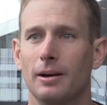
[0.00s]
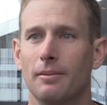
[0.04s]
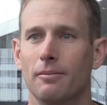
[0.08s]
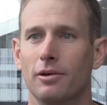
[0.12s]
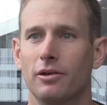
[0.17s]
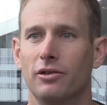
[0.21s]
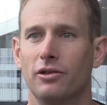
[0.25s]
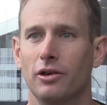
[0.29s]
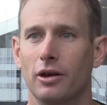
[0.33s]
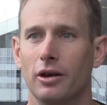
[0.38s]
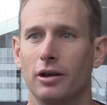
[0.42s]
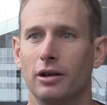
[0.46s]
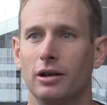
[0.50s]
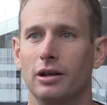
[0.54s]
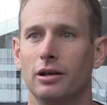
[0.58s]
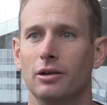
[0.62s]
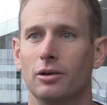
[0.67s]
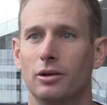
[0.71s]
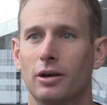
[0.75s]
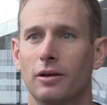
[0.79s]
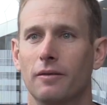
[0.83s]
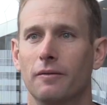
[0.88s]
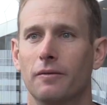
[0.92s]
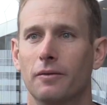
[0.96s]
we're certainly
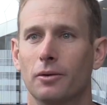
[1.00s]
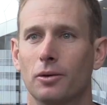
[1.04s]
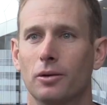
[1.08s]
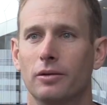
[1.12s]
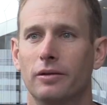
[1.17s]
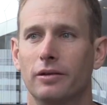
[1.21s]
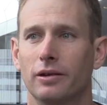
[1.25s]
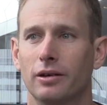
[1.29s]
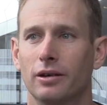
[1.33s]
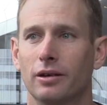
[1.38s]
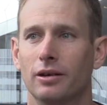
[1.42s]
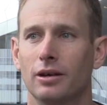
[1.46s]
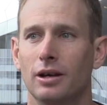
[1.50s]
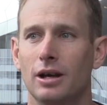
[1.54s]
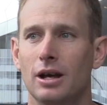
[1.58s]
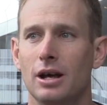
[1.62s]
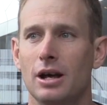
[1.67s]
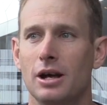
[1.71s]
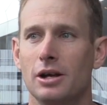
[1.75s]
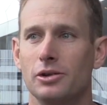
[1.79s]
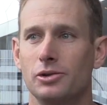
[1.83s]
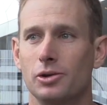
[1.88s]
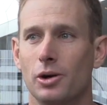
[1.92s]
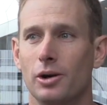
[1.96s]
looking forward
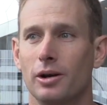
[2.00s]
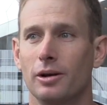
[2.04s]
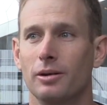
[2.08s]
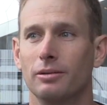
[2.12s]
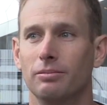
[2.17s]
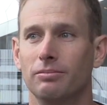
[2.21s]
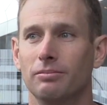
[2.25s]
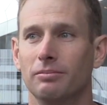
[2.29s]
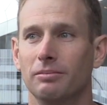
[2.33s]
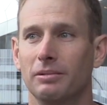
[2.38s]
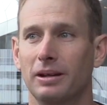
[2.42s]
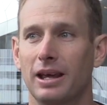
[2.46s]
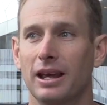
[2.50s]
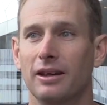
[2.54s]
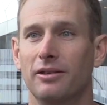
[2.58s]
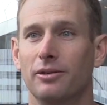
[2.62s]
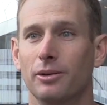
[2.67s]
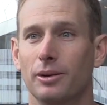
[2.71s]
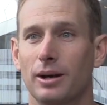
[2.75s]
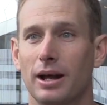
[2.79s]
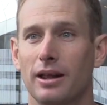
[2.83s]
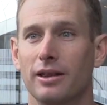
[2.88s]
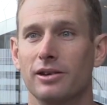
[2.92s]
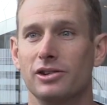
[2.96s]
to trying to get
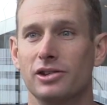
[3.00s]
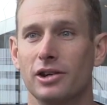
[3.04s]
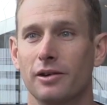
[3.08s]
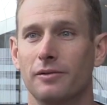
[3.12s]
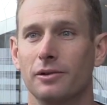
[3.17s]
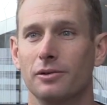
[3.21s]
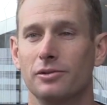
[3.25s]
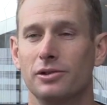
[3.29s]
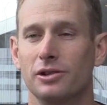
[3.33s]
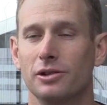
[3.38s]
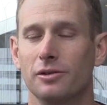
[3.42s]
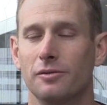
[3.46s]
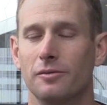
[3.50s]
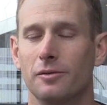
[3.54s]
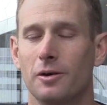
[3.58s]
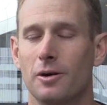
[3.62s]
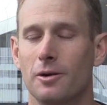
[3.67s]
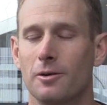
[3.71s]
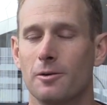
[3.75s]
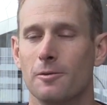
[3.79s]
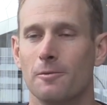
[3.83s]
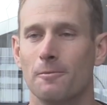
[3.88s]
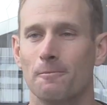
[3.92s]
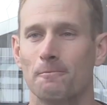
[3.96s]
to another Sheffield Shield
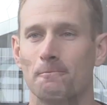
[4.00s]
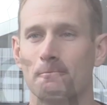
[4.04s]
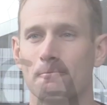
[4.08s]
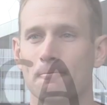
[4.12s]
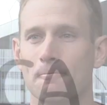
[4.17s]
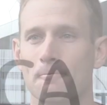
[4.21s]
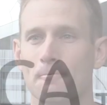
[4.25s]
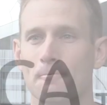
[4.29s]
final.